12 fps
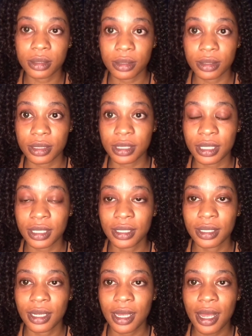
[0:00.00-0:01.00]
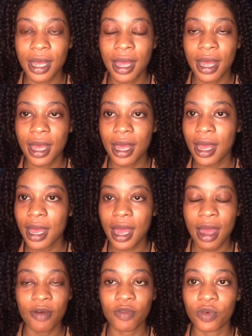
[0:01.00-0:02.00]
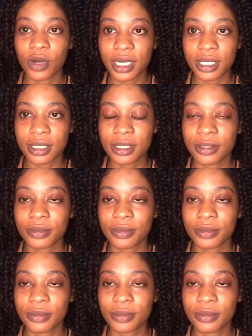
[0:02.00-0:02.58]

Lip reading: You see, I've worn it.